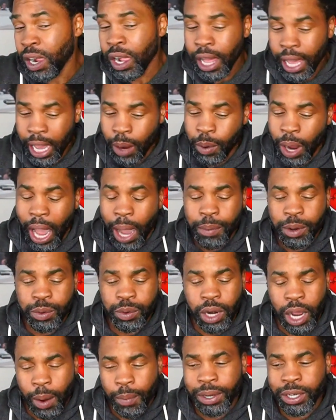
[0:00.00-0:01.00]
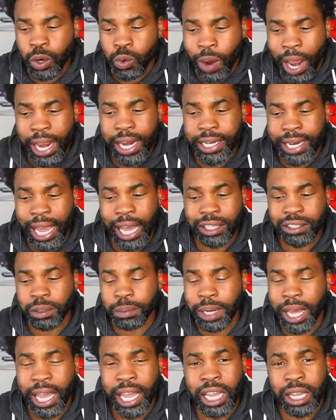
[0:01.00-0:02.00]
And I went to writing down some
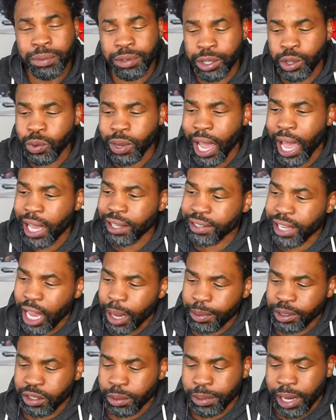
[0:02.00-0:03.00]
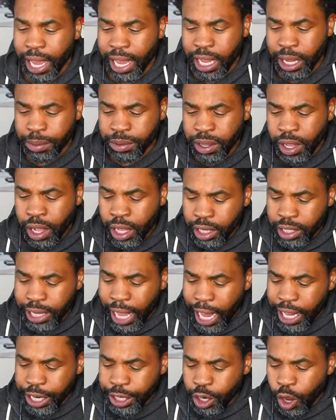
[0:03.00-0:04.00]
names, and you guys gave me some names because
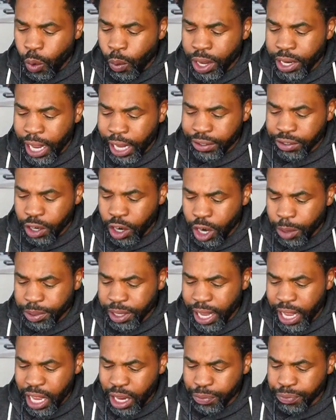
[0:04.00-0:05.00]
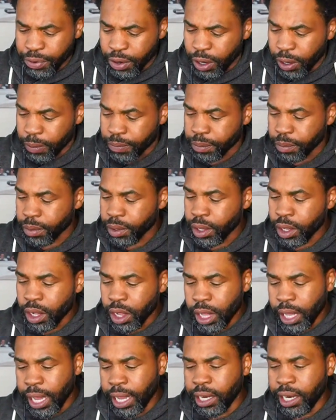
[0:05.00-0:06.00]
I didn't know where that term came from.
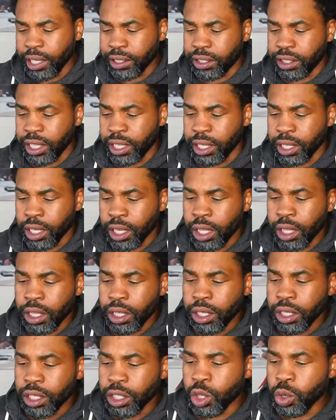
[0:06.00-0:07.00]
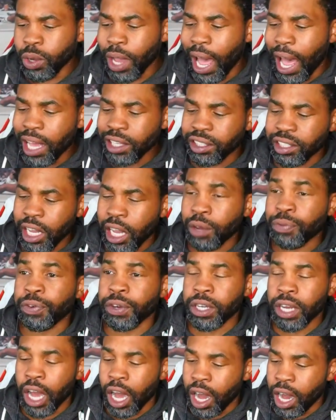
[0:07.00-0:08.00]
And let's see. You guys said
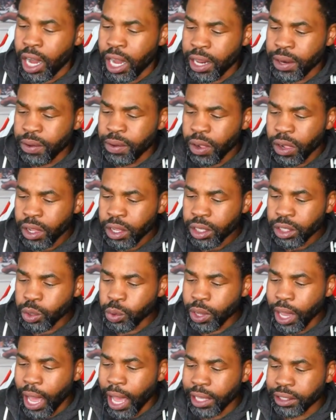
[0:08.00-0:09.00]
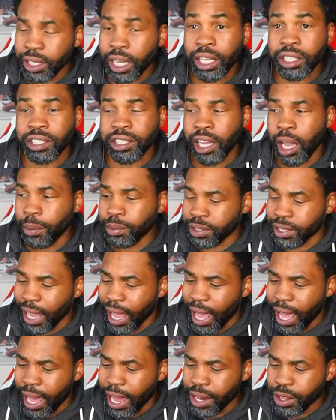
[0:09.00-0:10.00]
Fanon. You guys said
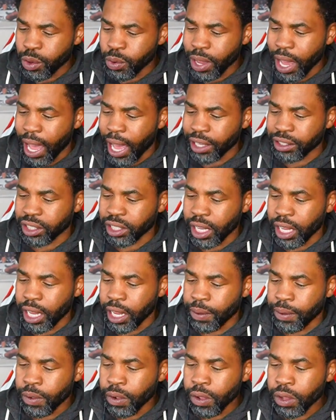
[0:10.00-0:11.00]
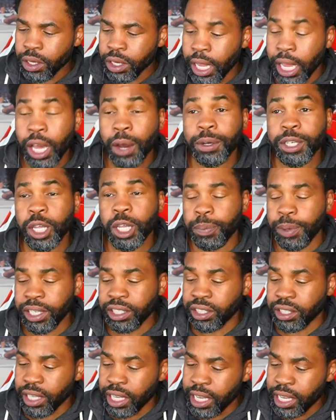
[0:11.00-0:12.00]
Champside. You guys said the
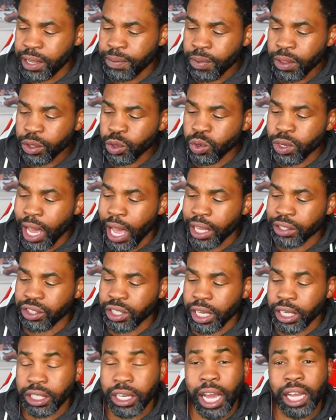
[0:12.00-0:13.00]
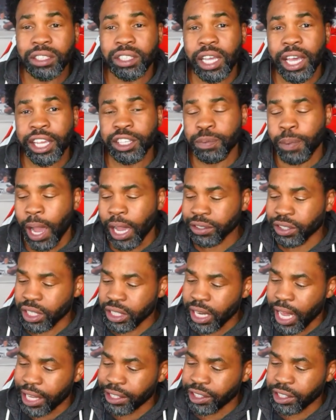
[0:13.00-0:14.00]
LDBC. You guys say Dante's Boxing
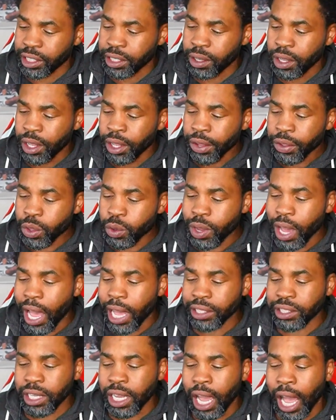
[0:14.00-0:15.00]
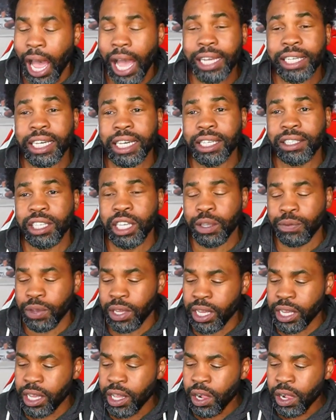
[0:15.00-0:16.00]
Nation. You guys say Aki
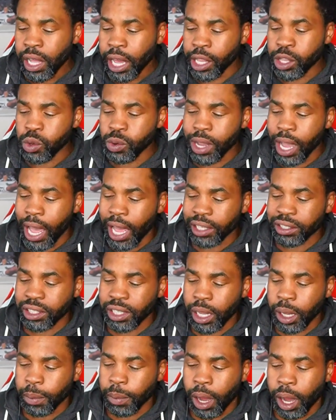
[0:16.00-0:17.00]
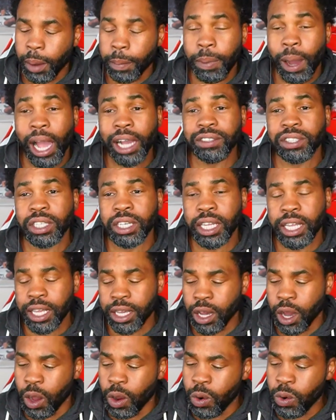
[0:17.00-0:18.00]
TV. And you guys said Boxing
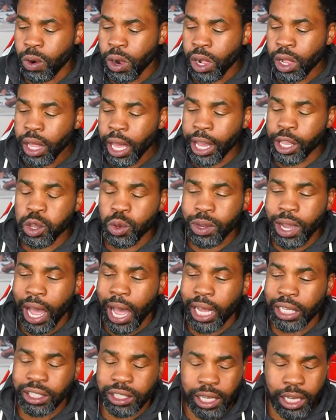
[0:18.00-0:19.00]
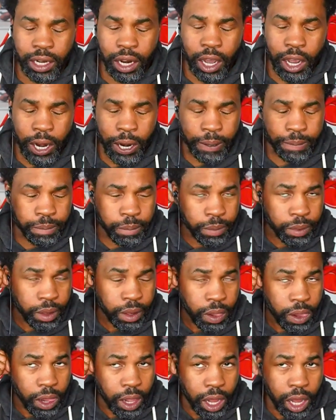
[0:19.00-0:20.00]
Ego. And you guys said the
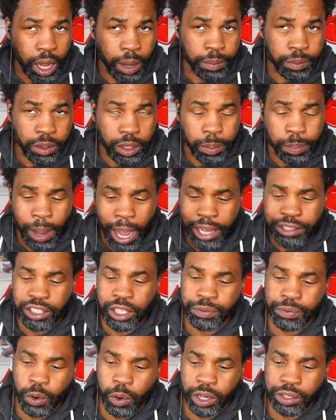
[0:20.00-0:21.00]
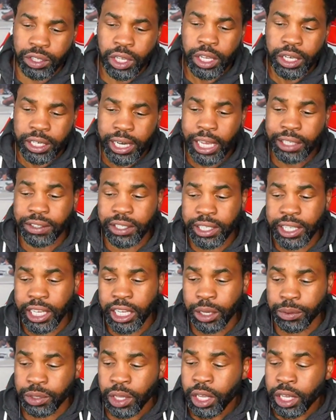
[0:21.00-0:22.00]
boxing voice, Nesta
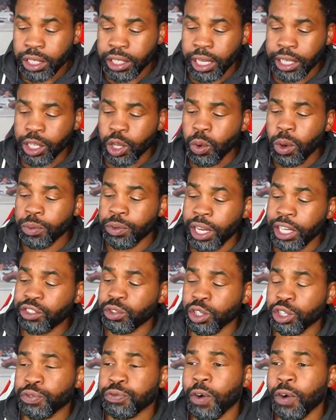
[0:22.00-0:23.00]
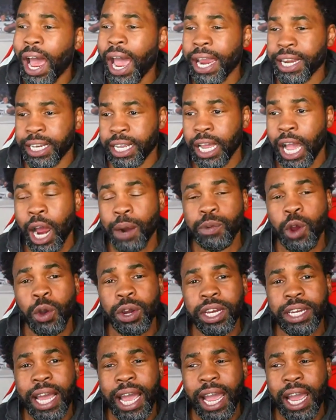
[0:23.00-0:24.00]
Gibbs. This was Friday. I wrote it
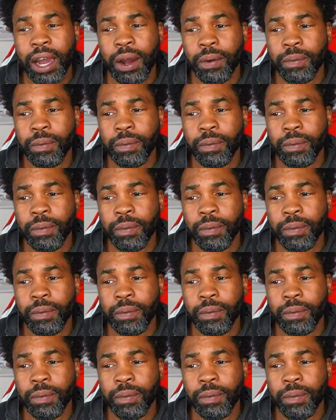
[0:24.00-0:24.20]
down.